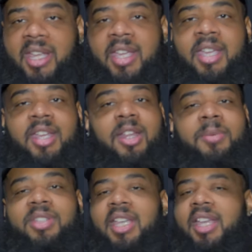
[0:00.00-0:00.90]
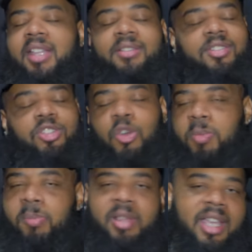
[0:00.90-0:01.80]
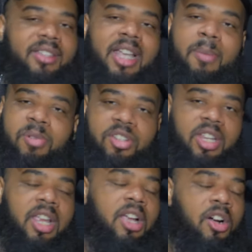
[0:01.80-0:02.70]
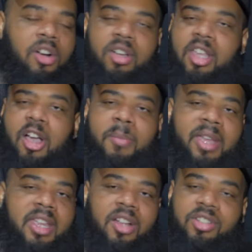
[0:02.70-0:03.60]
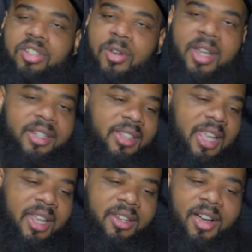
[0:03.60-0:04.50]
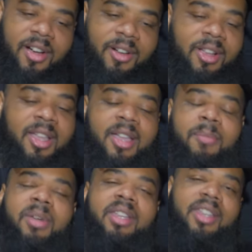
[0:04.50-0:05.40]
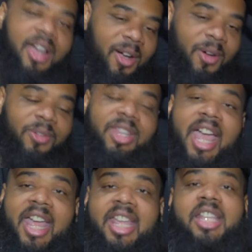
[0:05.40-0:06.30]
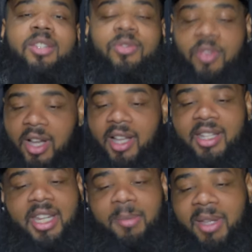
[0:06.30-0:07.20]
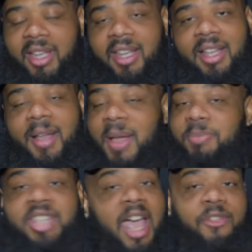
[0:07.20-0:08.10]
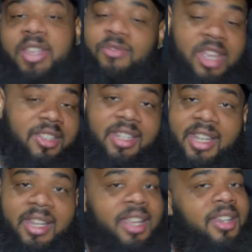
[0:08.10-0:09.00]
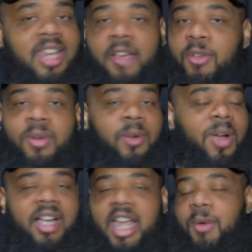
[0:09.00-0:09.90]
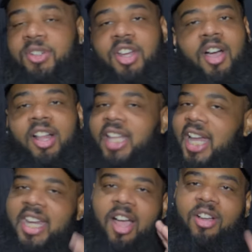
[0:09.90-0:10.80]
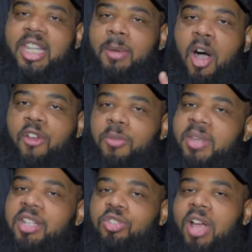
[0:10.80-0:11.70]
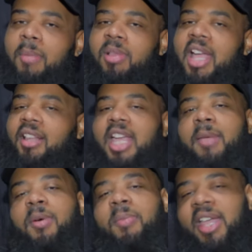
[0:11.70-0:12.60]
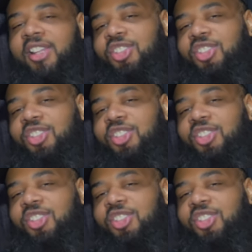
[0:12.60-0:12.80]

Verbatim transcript: You know what I'm saying? Super blessed. I appreciate all y'all, man. Y'all just don't understand, dog. But yo, that is funny, man. I'm definitely visiting. Definitely want to rock out with y'all. A lot of y'all keep offering me to try Black Label, man.